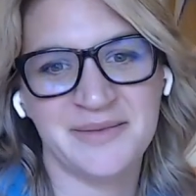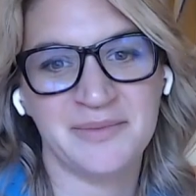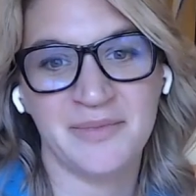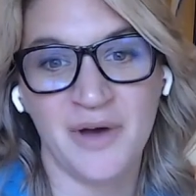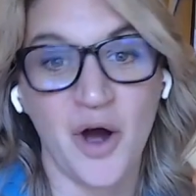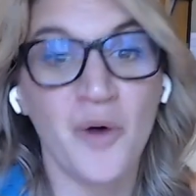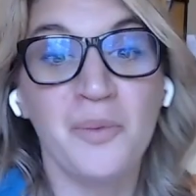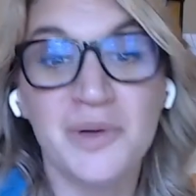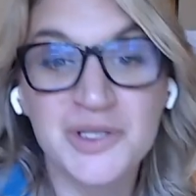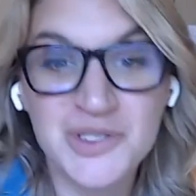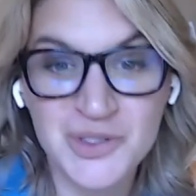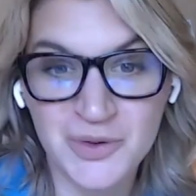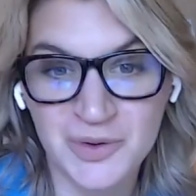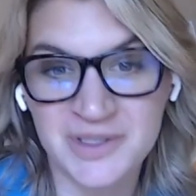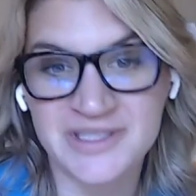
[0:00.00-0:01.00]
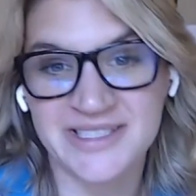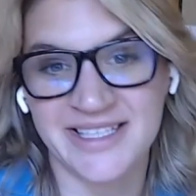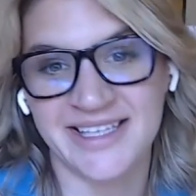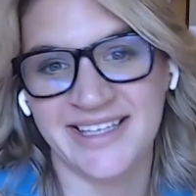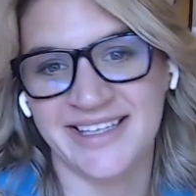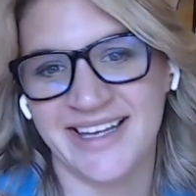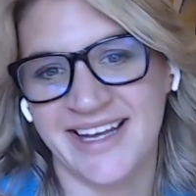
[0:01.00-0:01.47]
open source
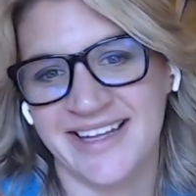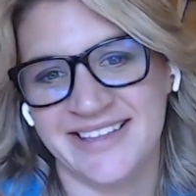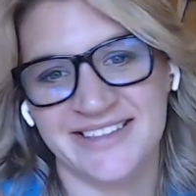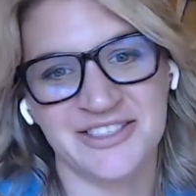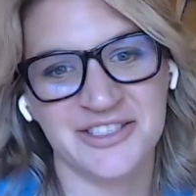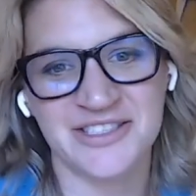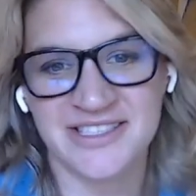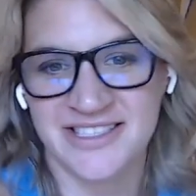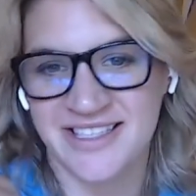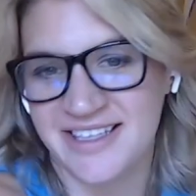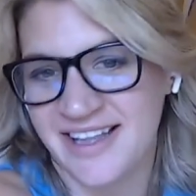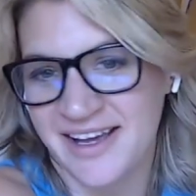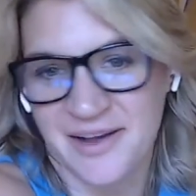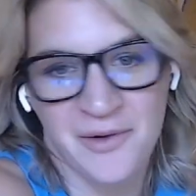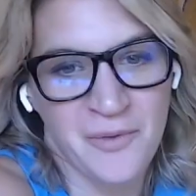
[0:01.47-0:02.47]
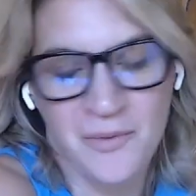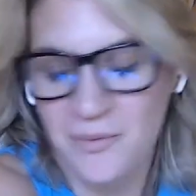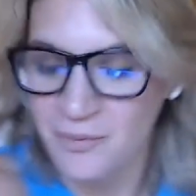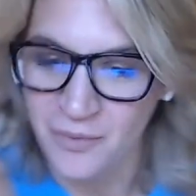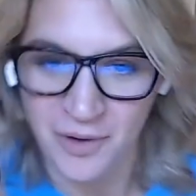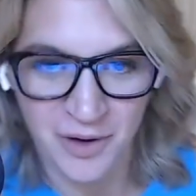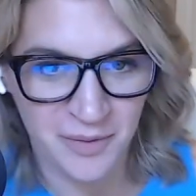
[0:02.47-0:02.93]
it and just see like
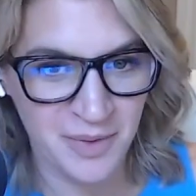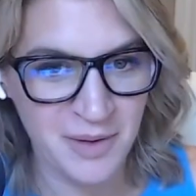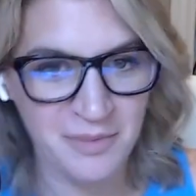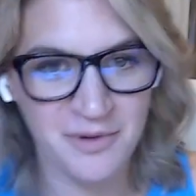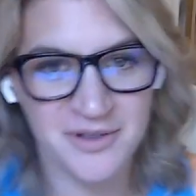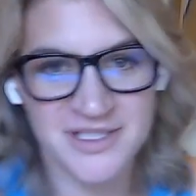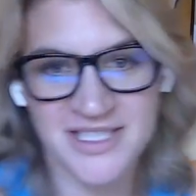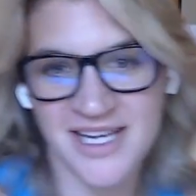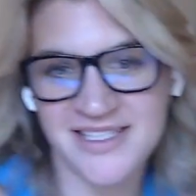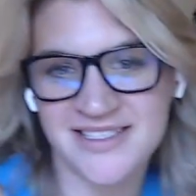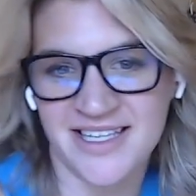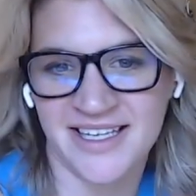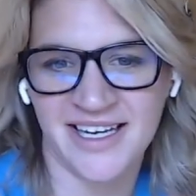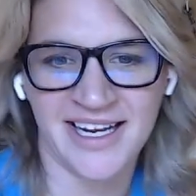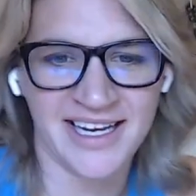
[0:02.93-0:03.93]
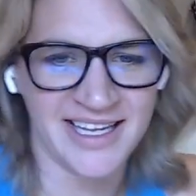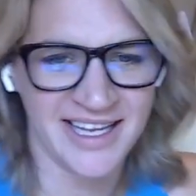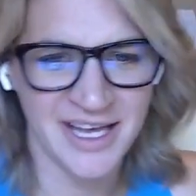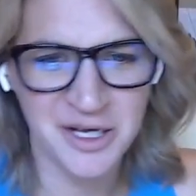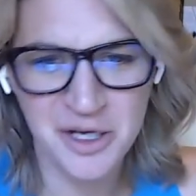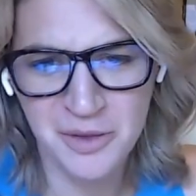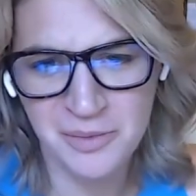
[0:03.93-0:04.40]
what are people's thoughts on it and
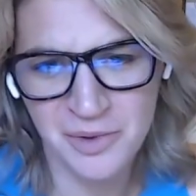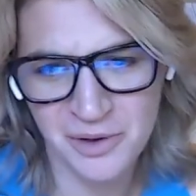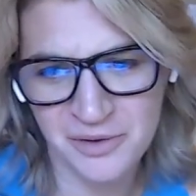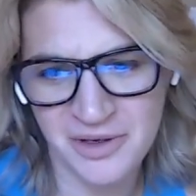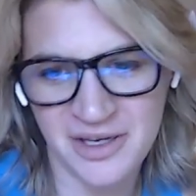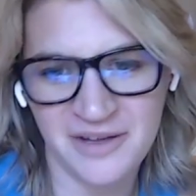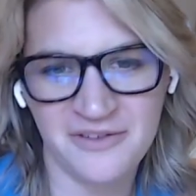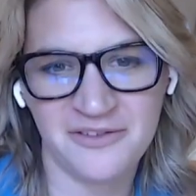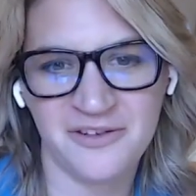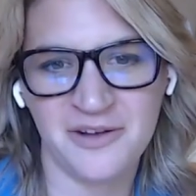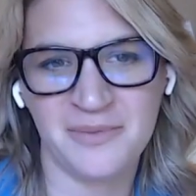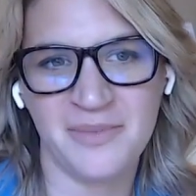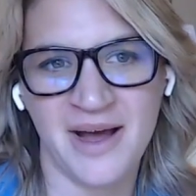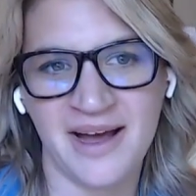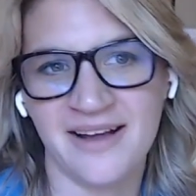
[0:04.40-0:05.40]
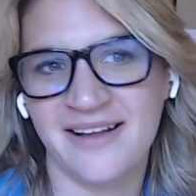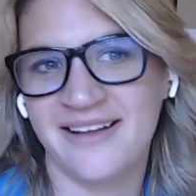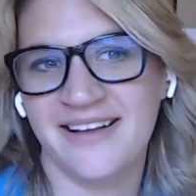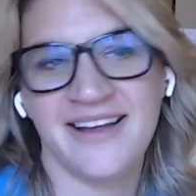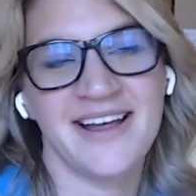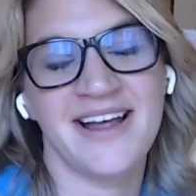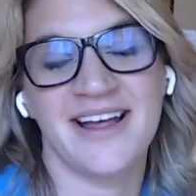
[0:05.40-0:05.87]
get community feedback.
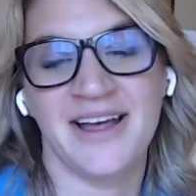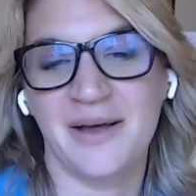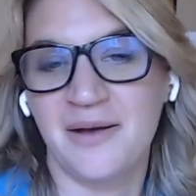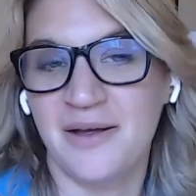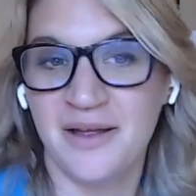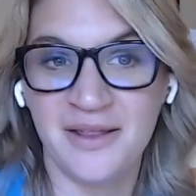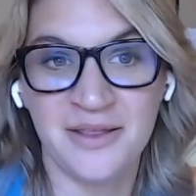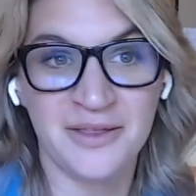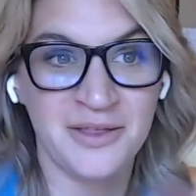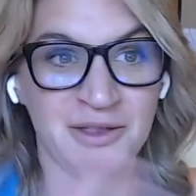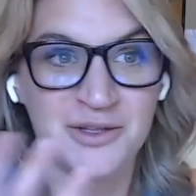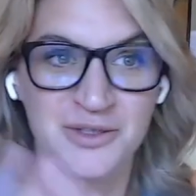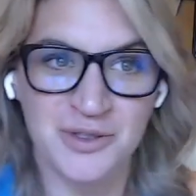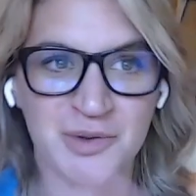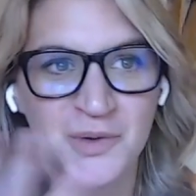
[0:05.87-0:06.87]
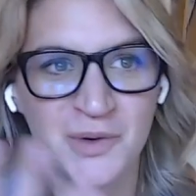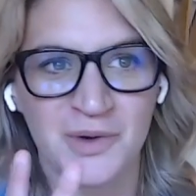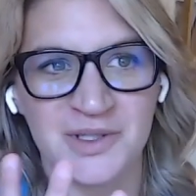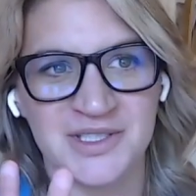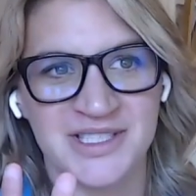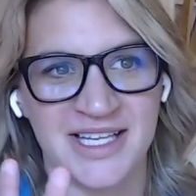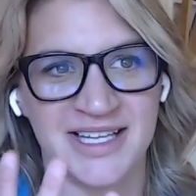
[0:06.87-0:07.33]
The
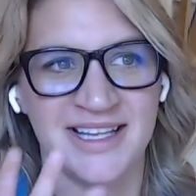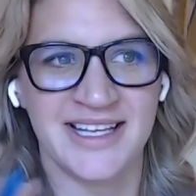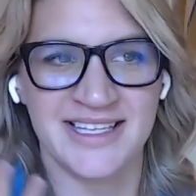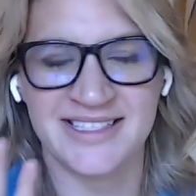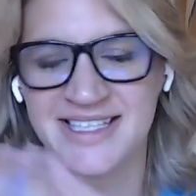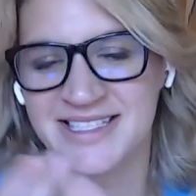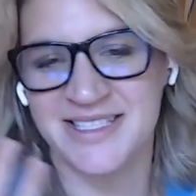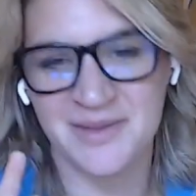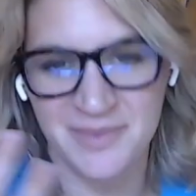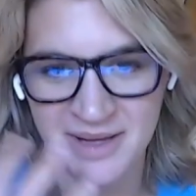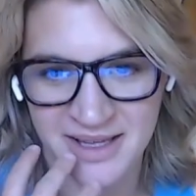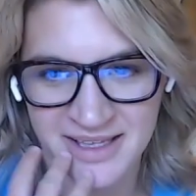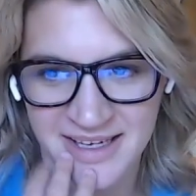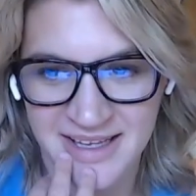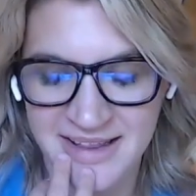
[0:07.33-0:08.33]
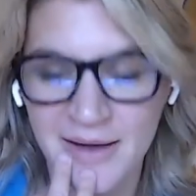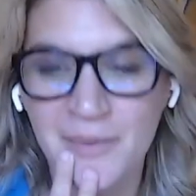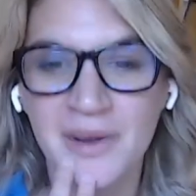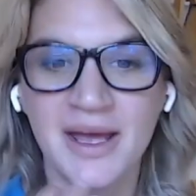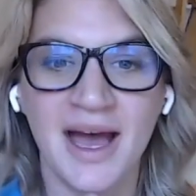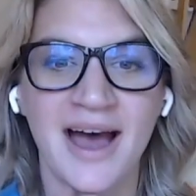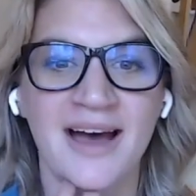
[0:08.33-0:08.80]
tools and the accessibility that
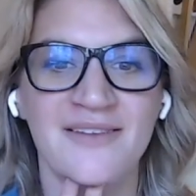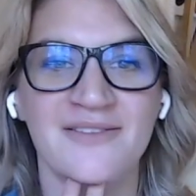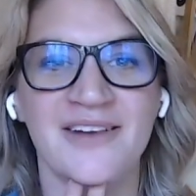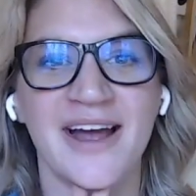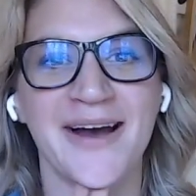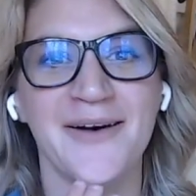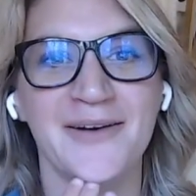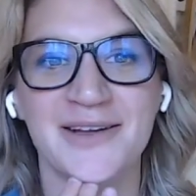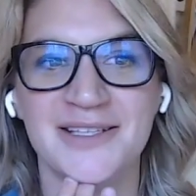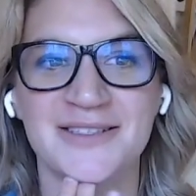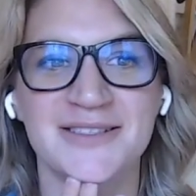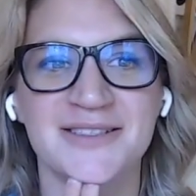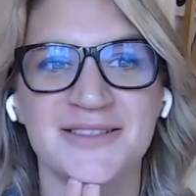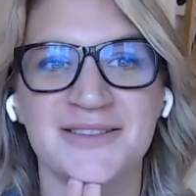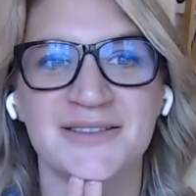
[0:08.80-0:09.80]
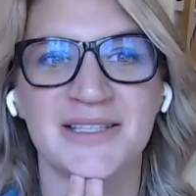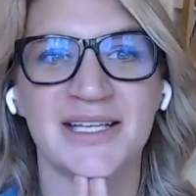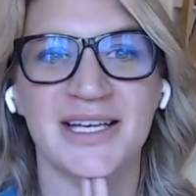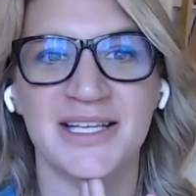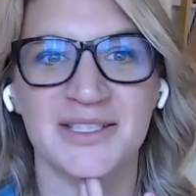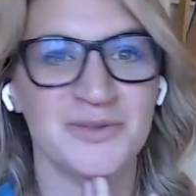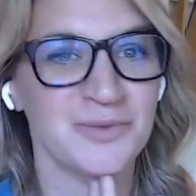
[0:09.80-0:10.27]
we have now is
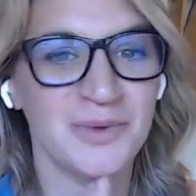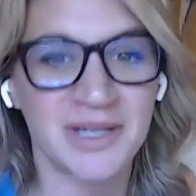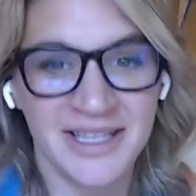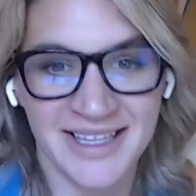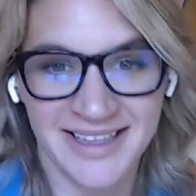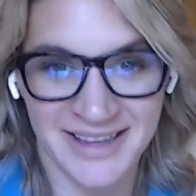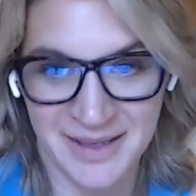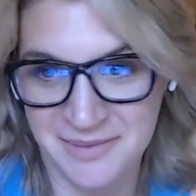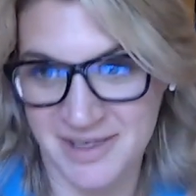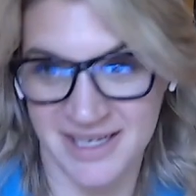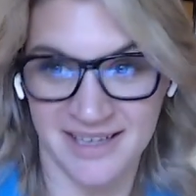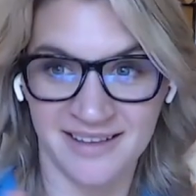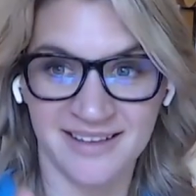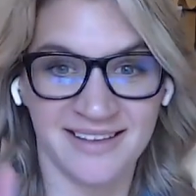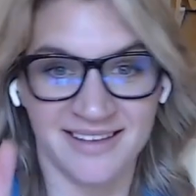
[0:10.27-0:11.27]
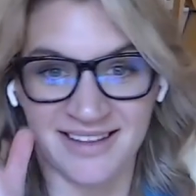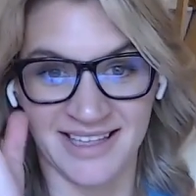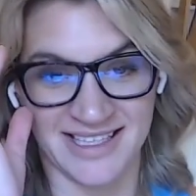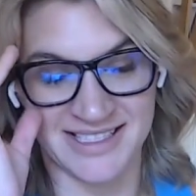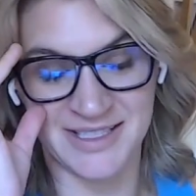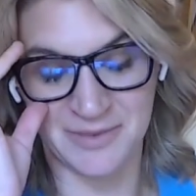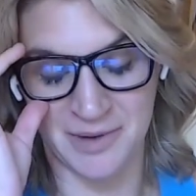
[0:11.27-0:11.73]
is really
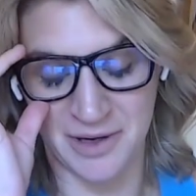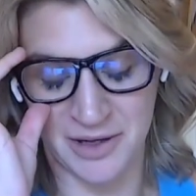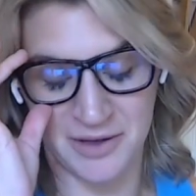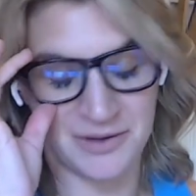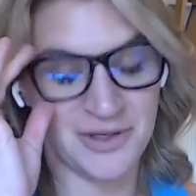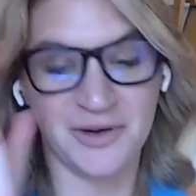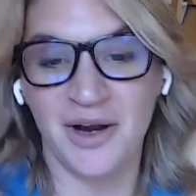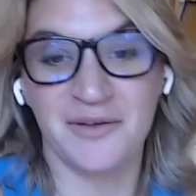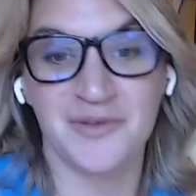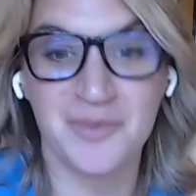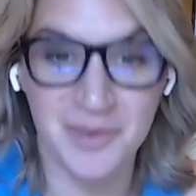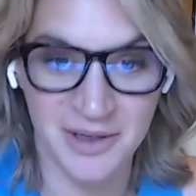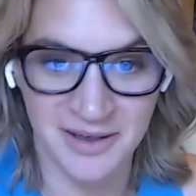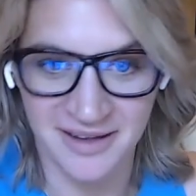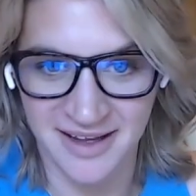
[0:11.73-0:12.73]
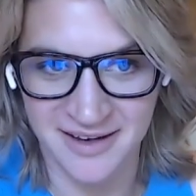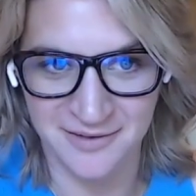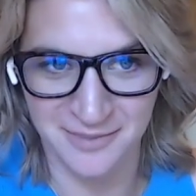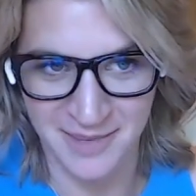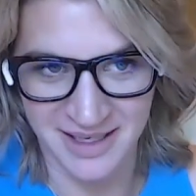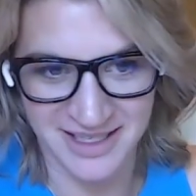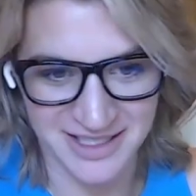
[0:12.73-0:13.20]
limitless, where you don't have to put a lot of
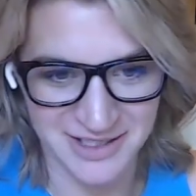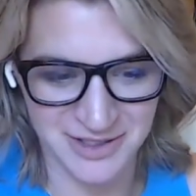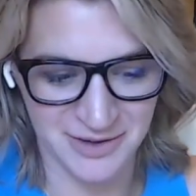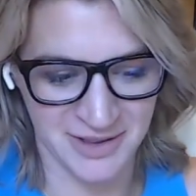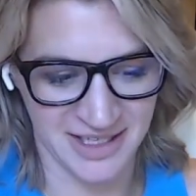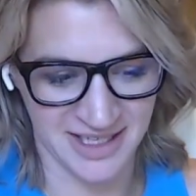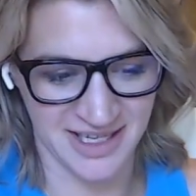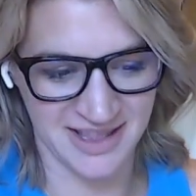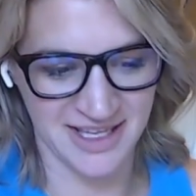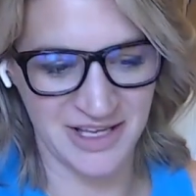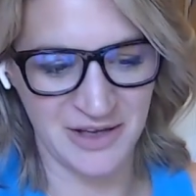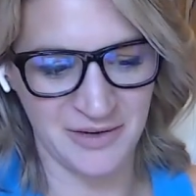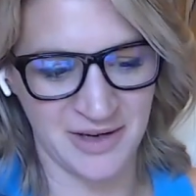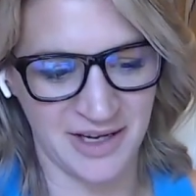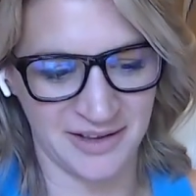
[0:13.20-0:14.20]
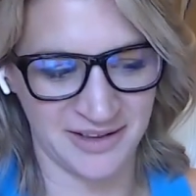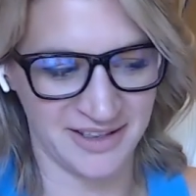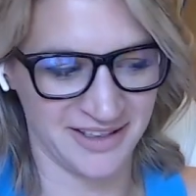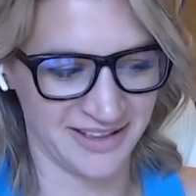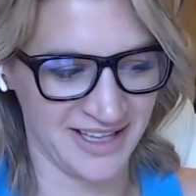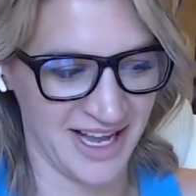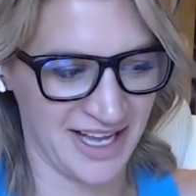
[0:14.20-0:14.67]
money into it. And I think you nailed it
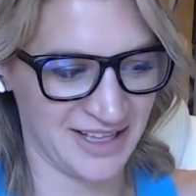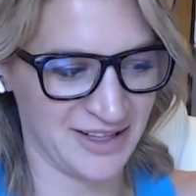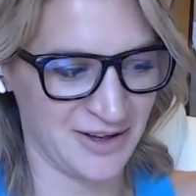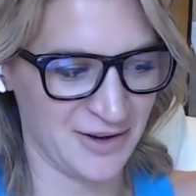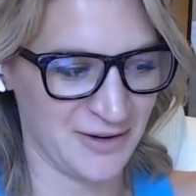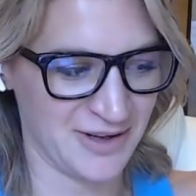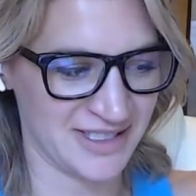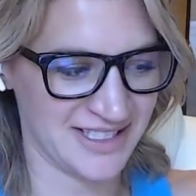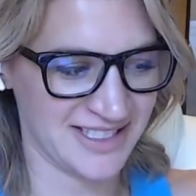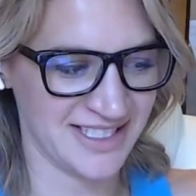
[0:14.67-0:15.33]
on the head though. It's